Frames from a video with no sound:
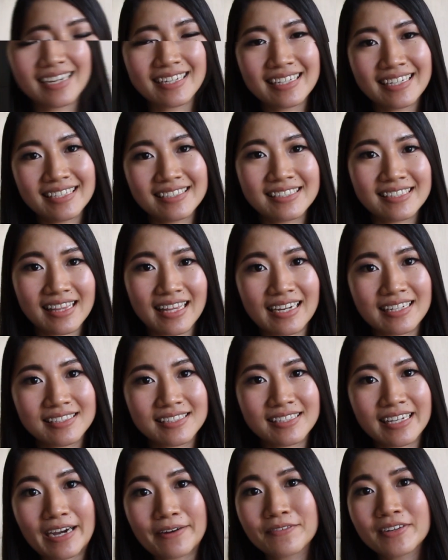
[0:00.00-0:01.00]
I guess
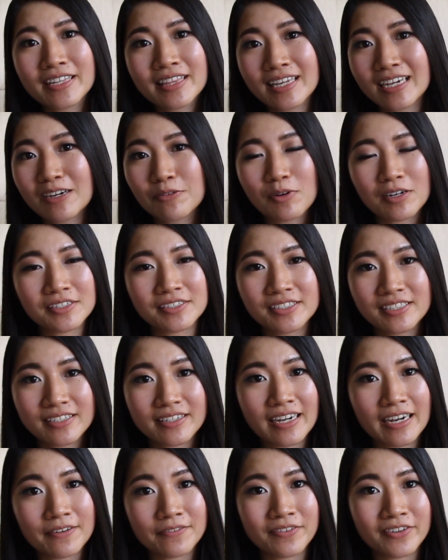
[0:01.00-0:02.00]
that's everything I wanted to
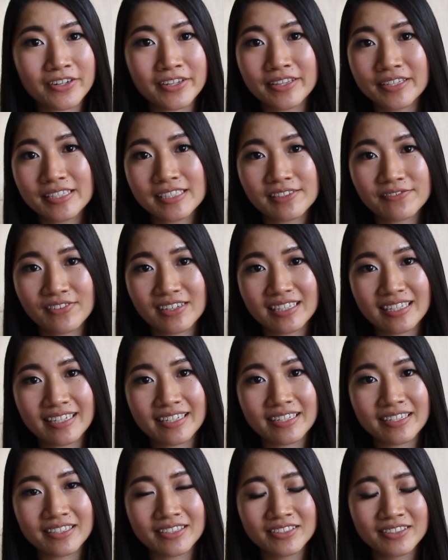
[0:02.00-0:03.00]
cover in this
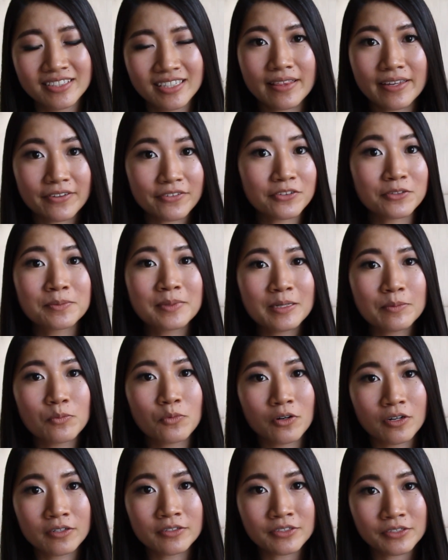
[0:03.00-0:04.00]
video. There will be
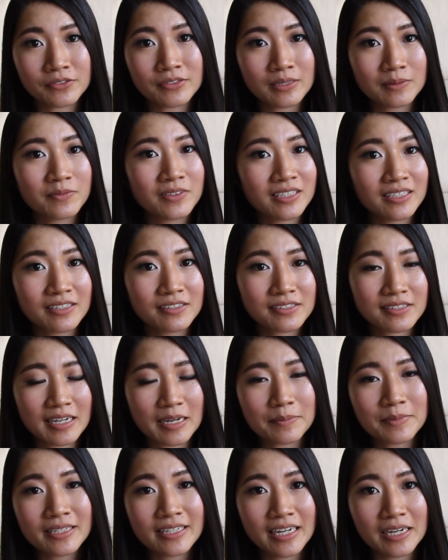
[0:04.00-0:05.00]
more YouTube videos
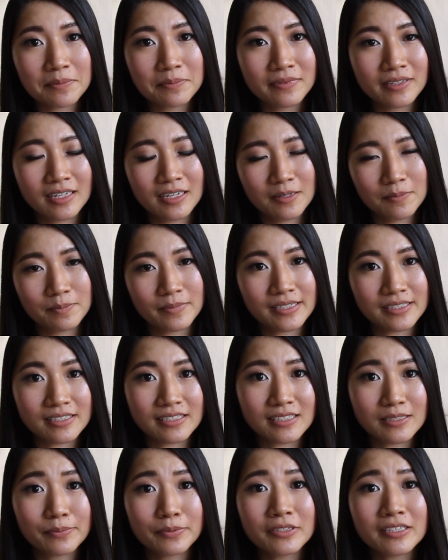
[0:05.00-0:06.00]
coming up, but
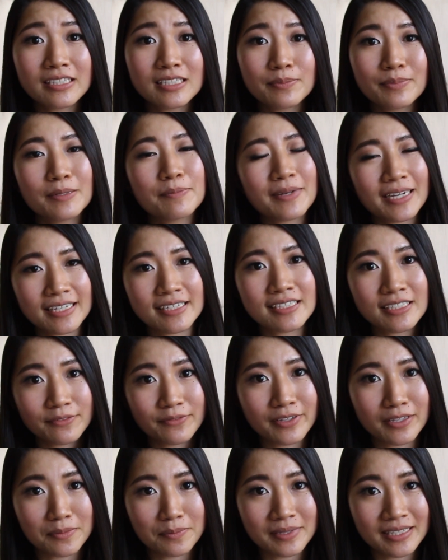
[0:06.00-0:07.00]
just please be patient
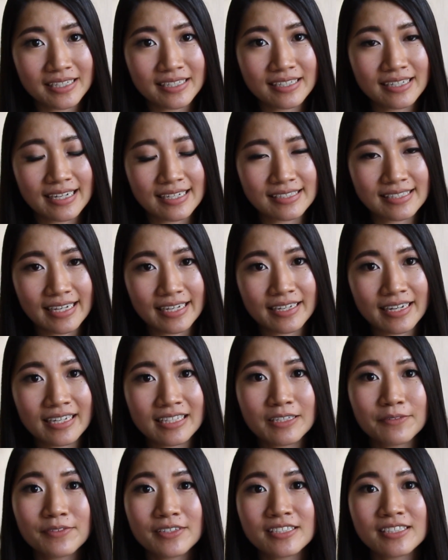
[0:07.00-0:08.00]
with me as I
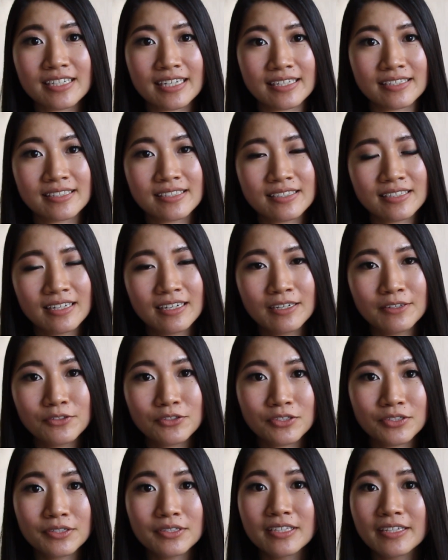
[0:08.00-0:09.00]
kind of adjust
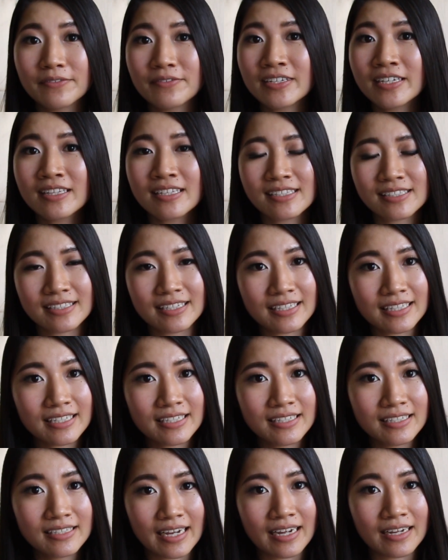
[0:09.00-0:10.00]
to living in the
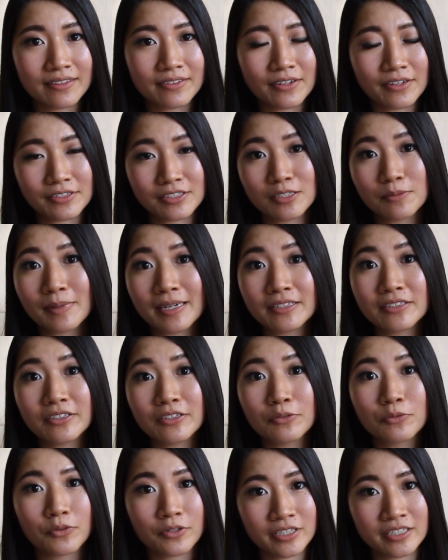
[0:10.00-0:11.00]
city and also my
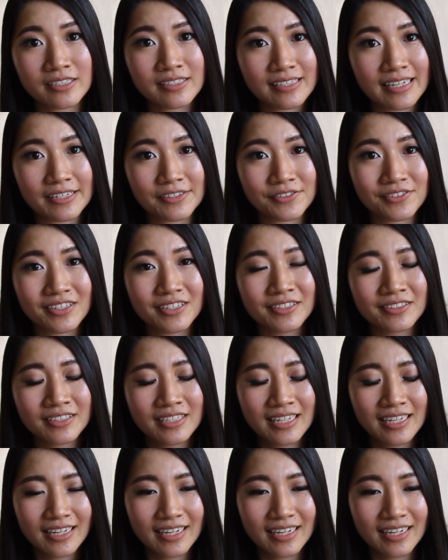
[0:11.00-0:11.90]
new work schedule.